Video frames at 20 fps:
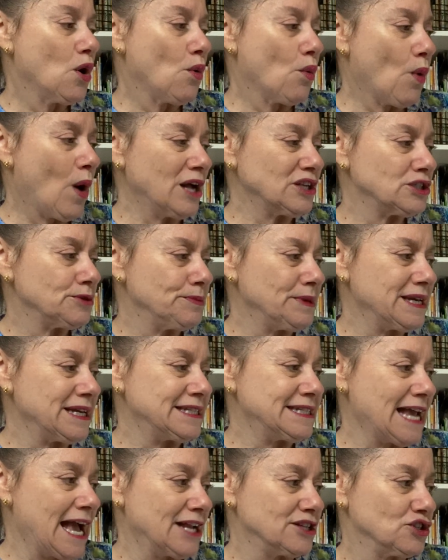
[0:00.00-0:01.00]
Watch me
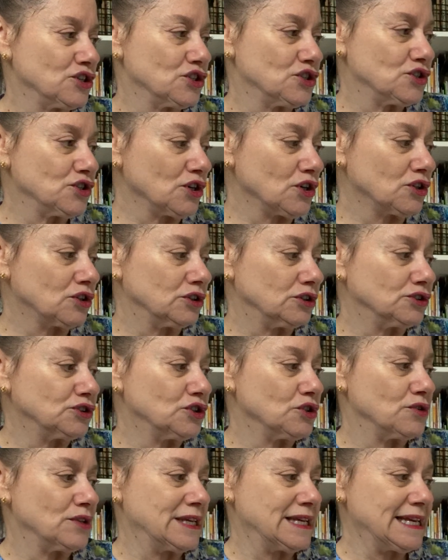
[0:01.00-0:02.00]
attach a circle
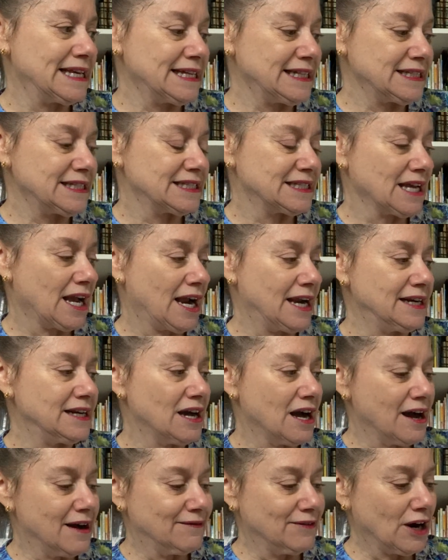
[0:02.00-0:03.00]
to the inside
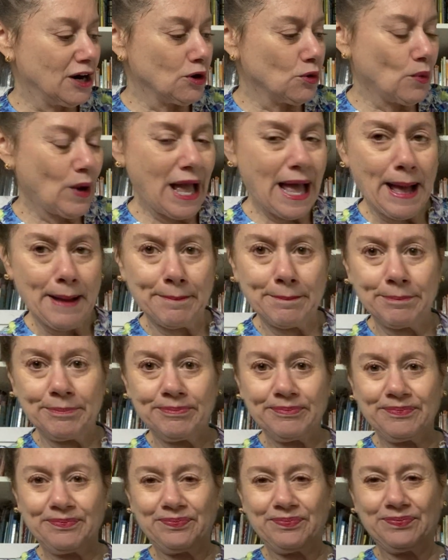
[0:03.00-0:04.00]
of our web."
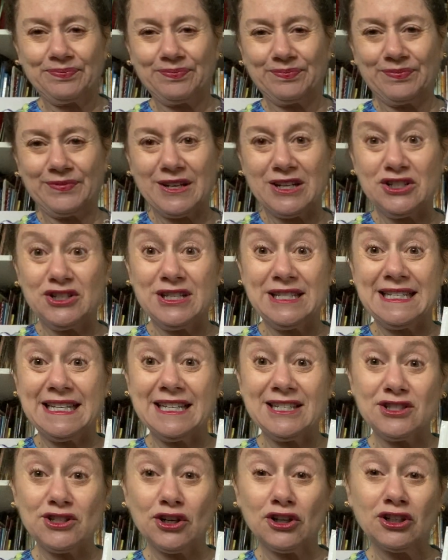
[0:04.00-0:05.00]
Do you see
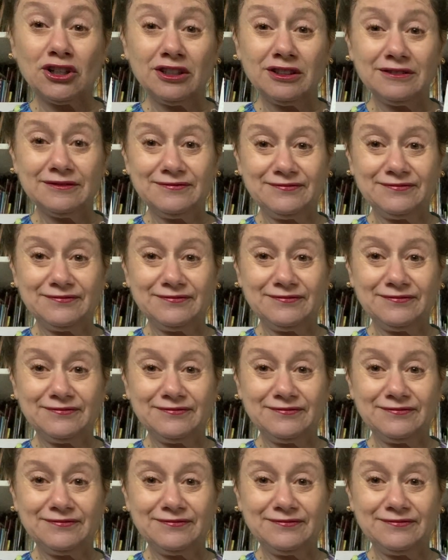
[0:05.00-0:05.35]
a circle?